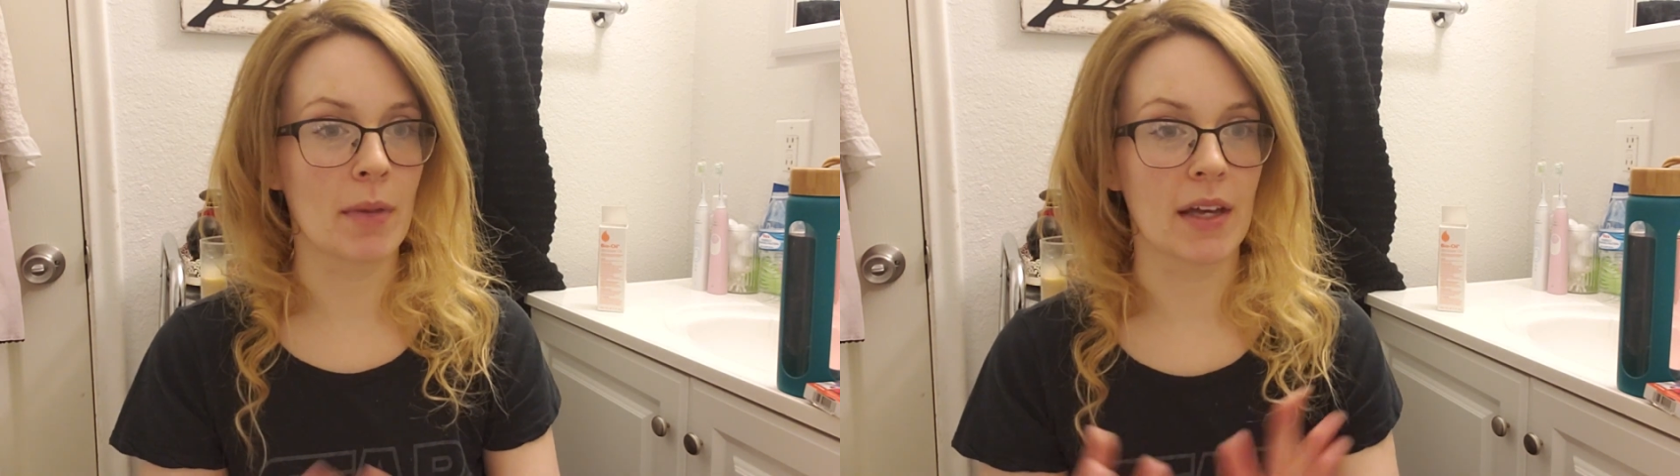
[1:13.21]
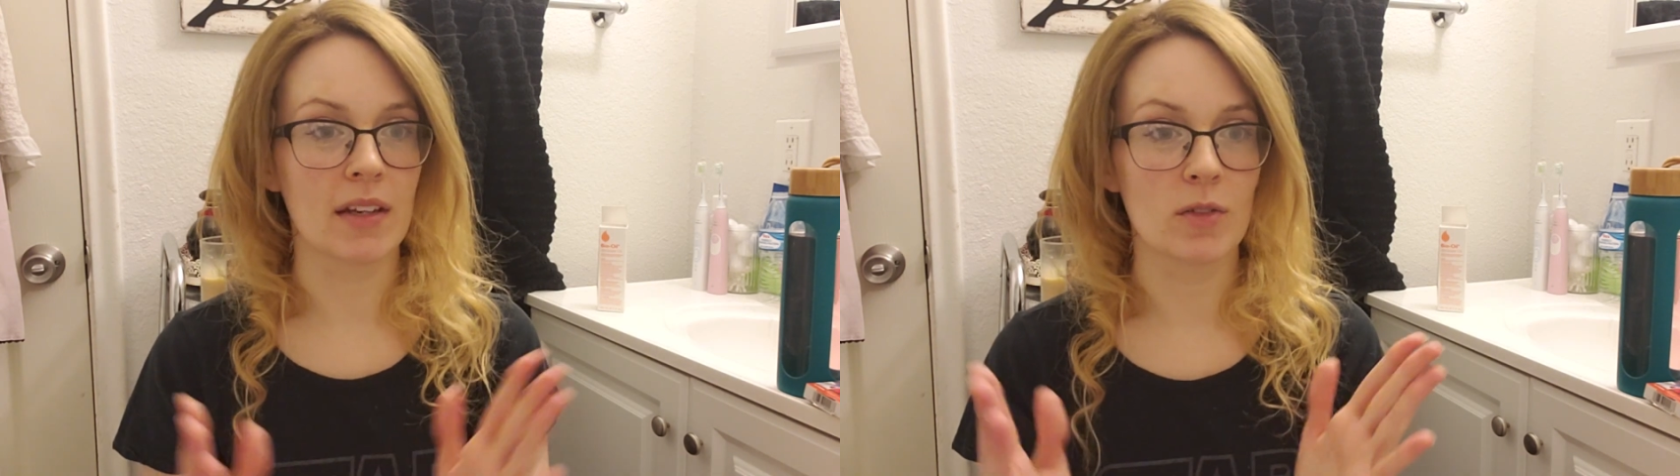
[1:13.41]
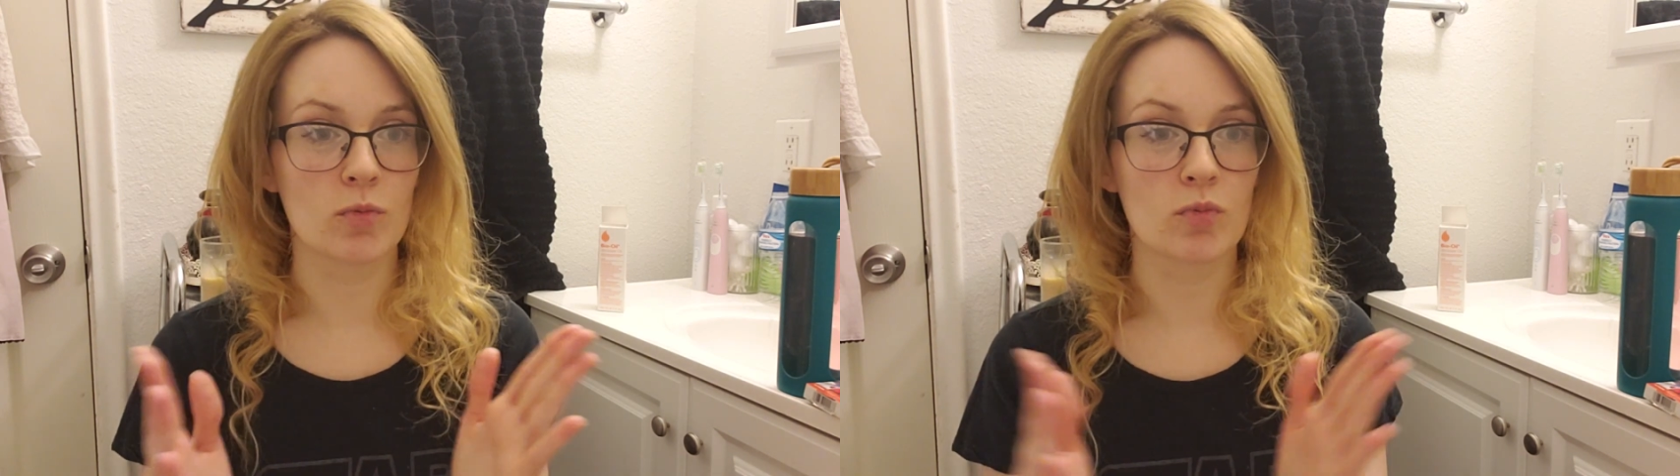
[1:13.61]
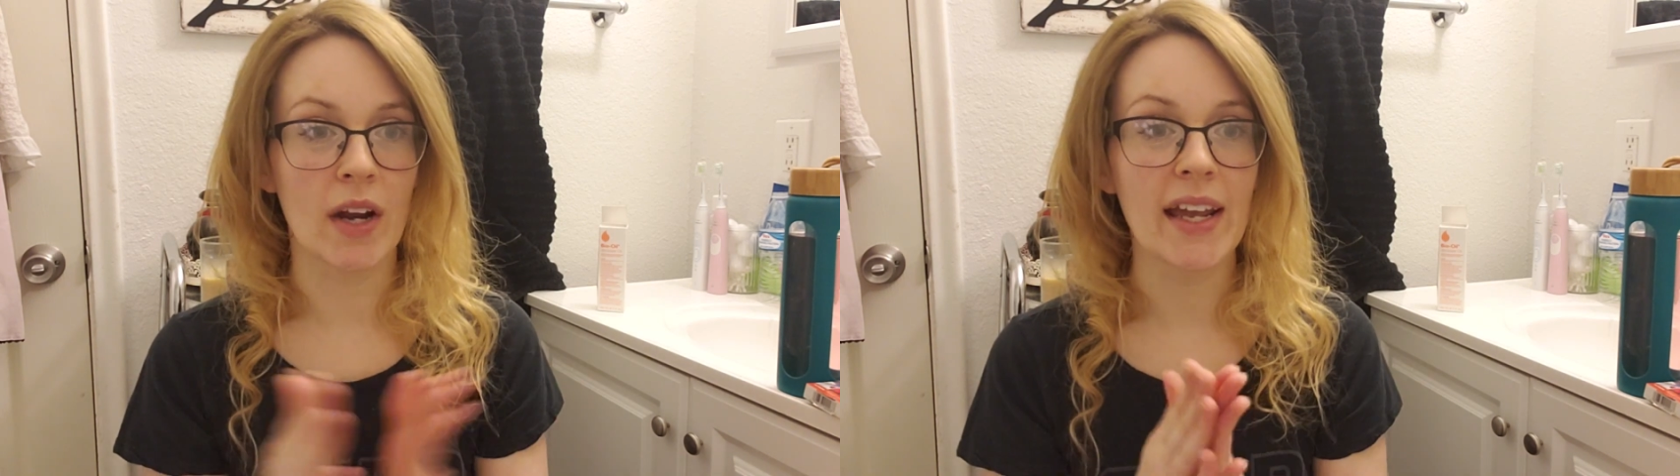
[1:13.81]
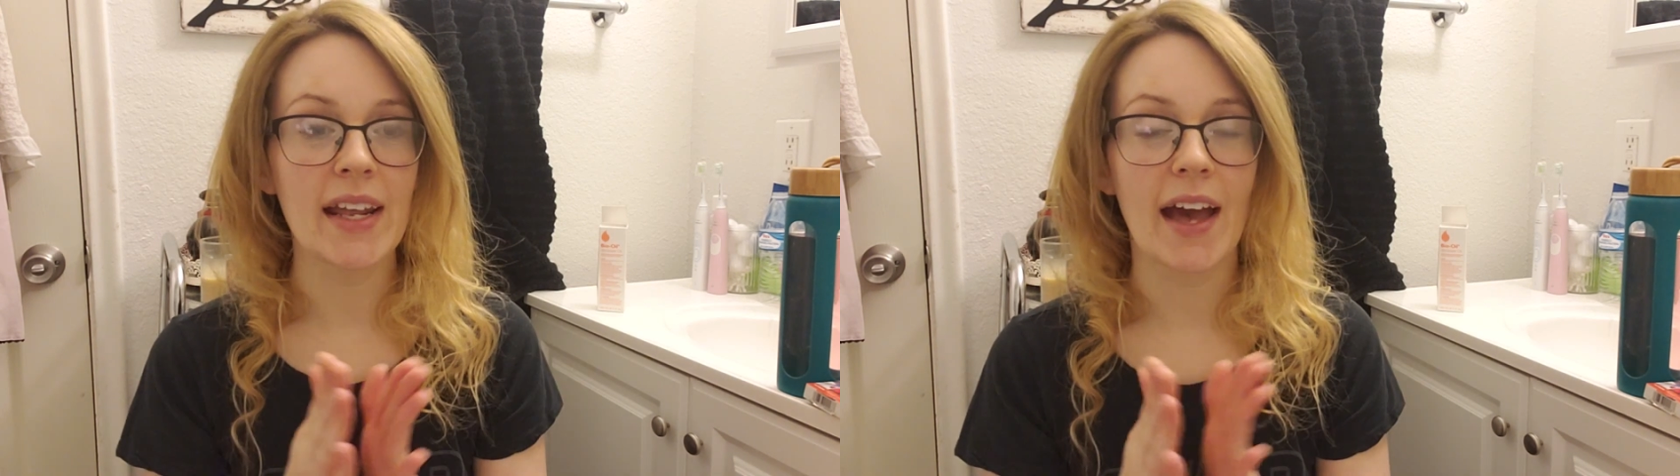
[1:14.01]
but
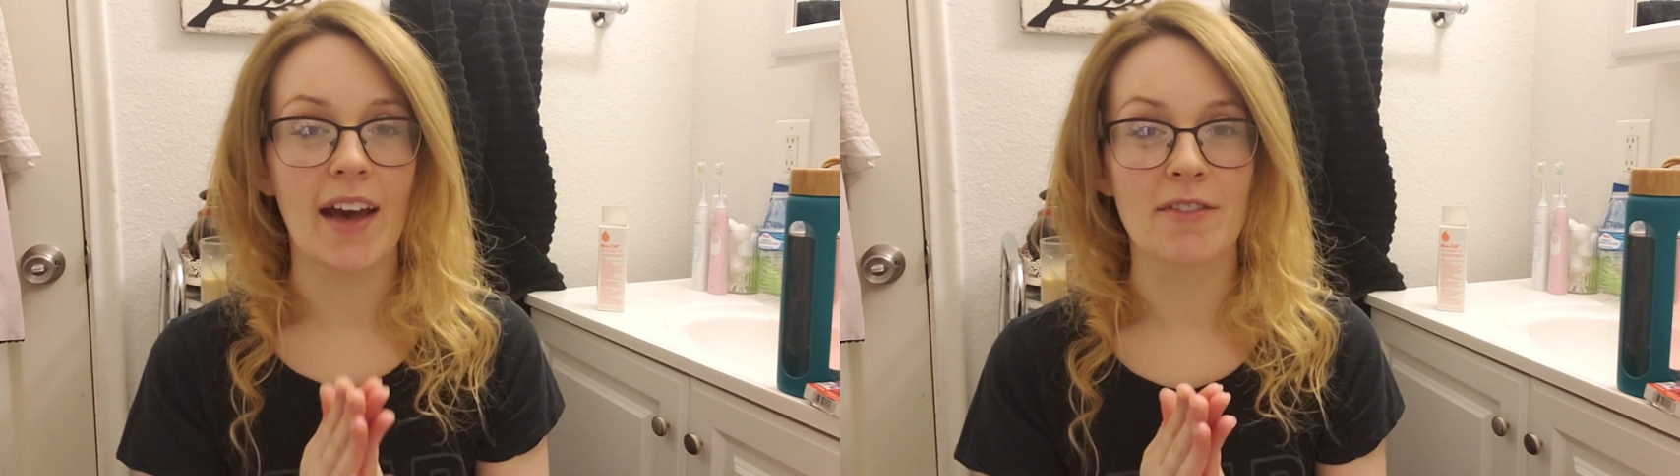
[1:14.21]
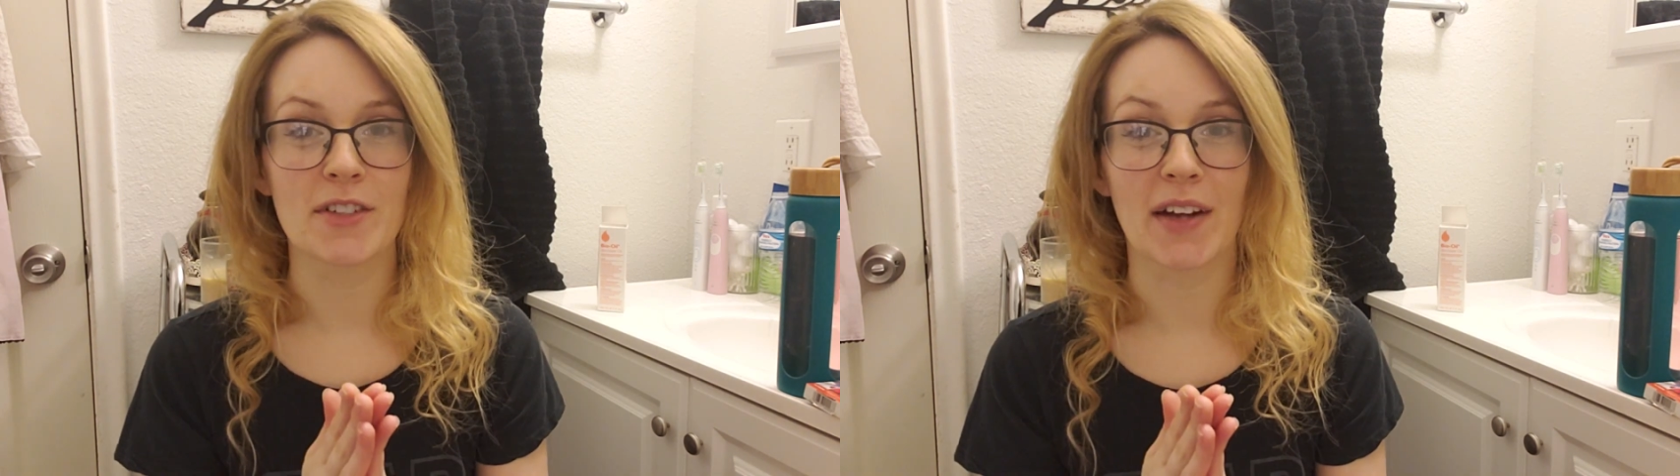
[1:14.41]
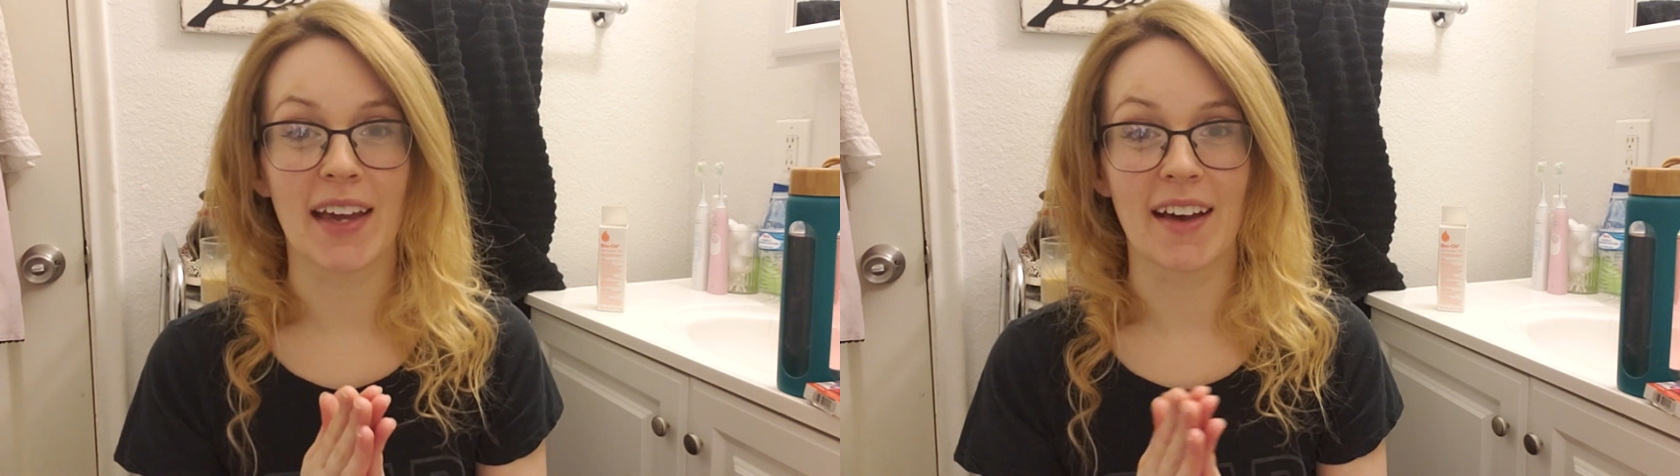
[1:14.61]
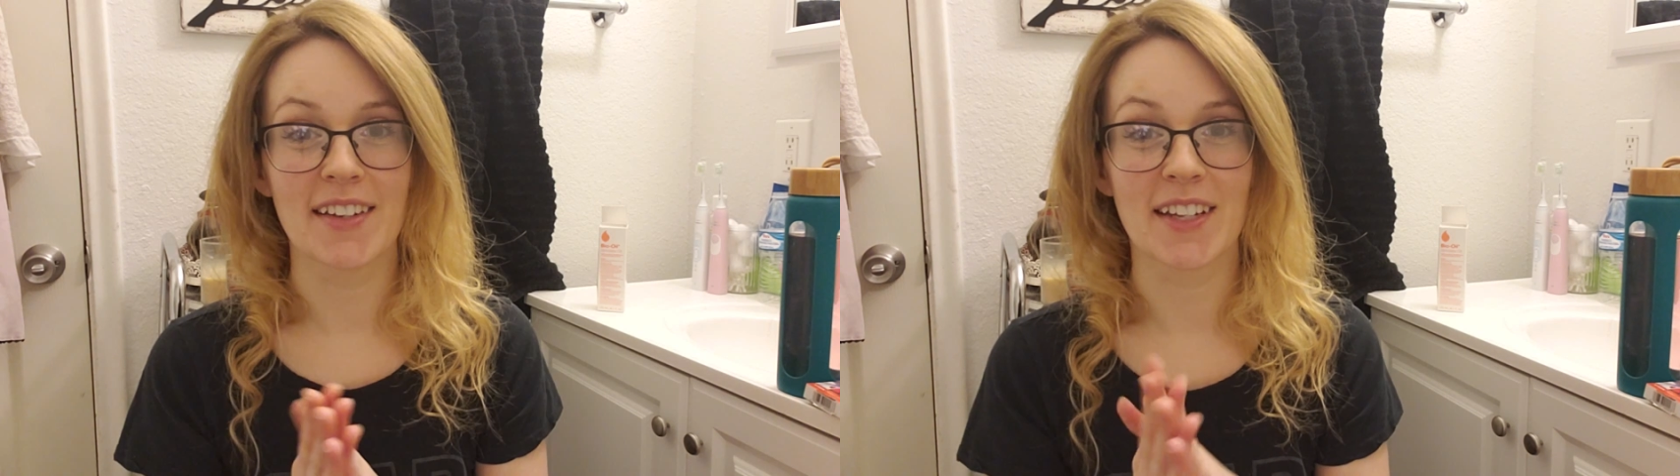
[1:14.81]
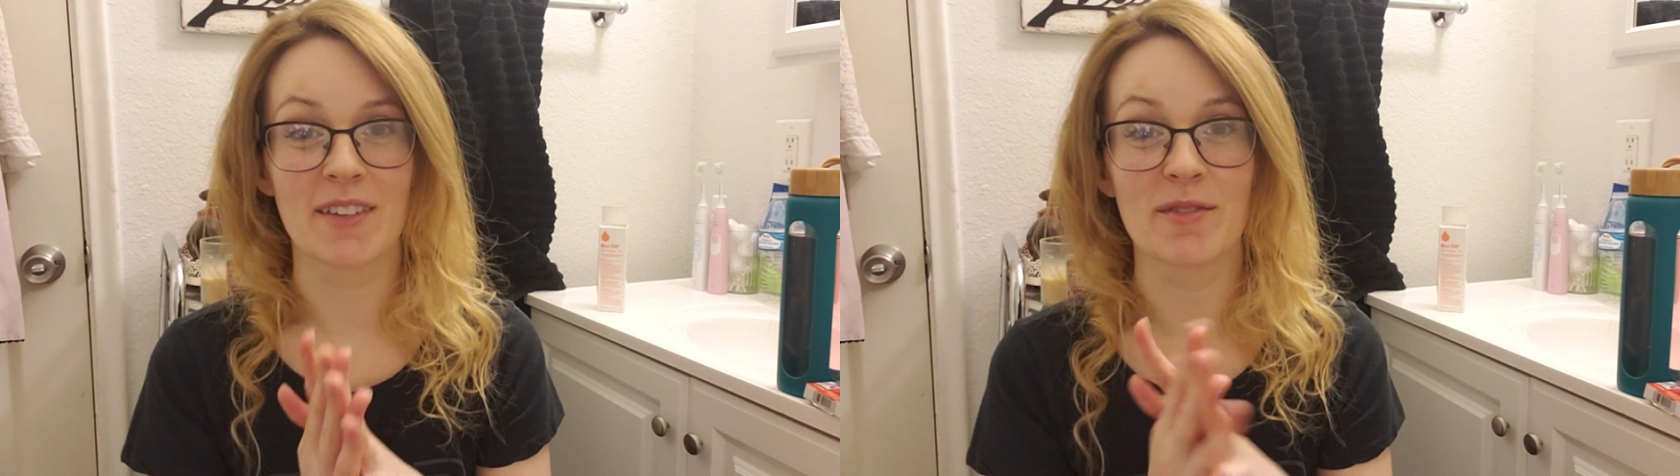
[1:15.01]
right after I got
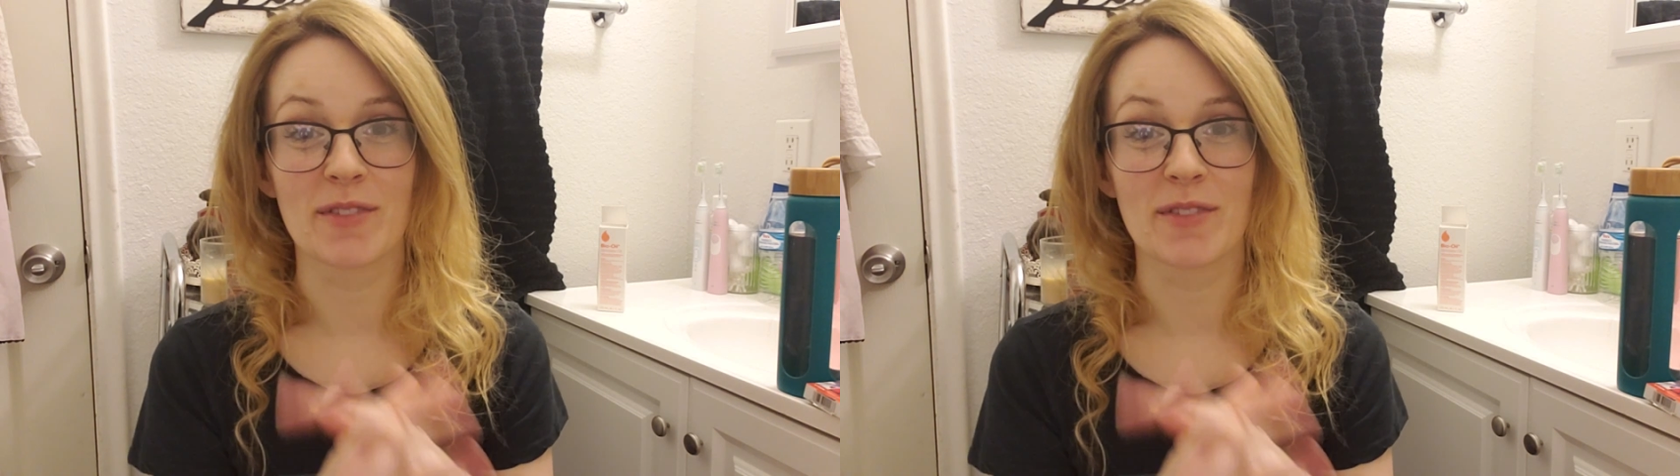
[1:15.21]
done